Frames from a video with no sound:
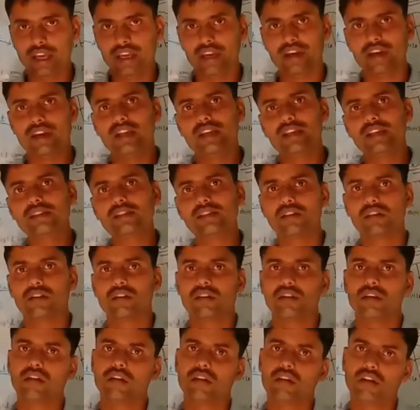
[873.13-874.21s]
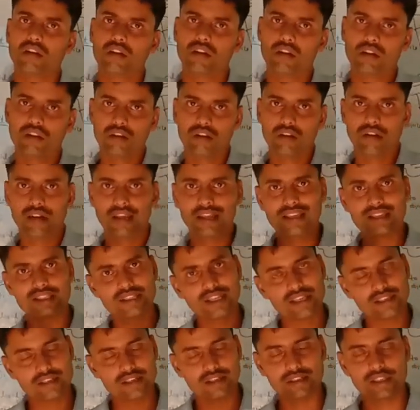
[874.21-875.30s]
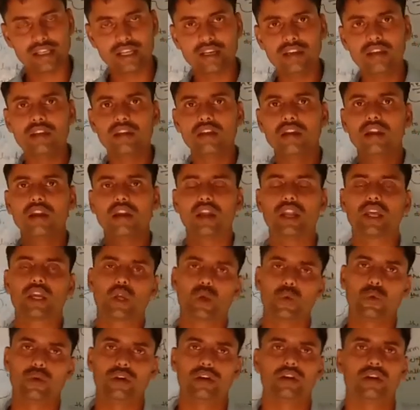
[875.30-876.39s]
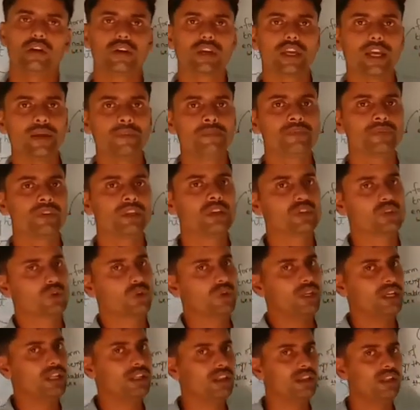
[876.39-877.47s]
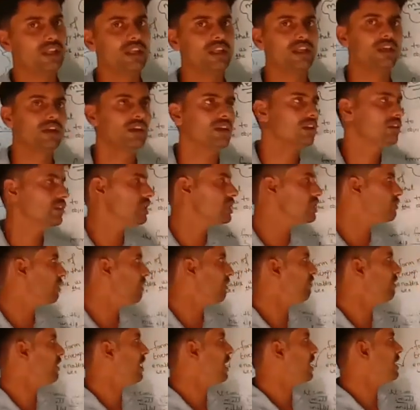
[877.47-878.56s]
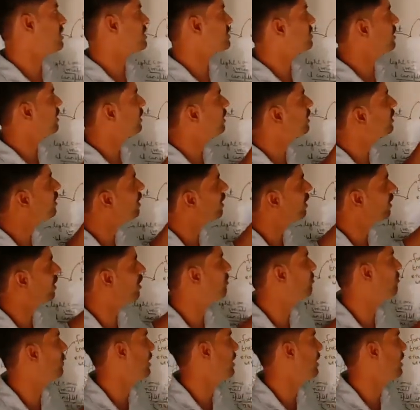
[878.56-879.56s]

air is less denser than liquid. Okay, so in this way we had studied rarer